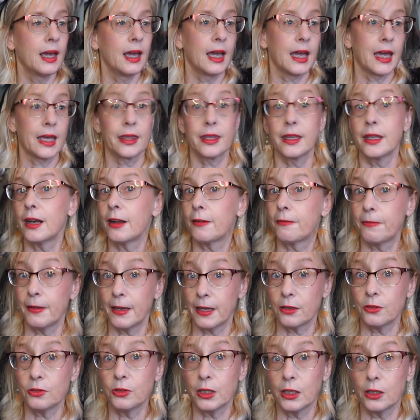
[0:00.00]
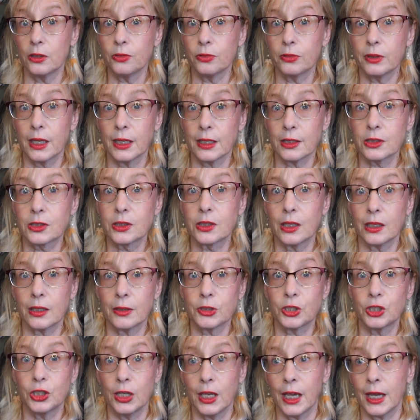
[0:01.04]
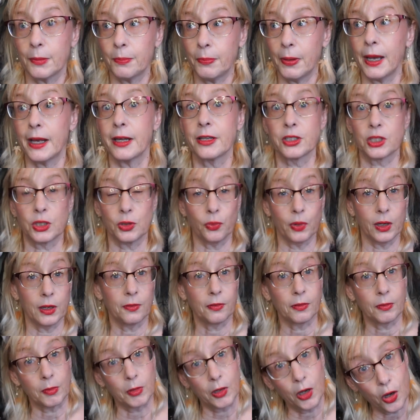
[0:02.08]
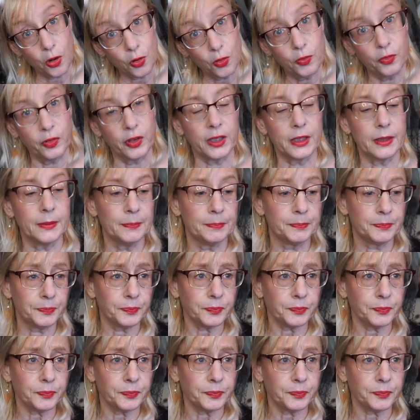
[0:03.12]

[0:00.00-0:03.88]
And then I found out that uh, she had passed away from COVID.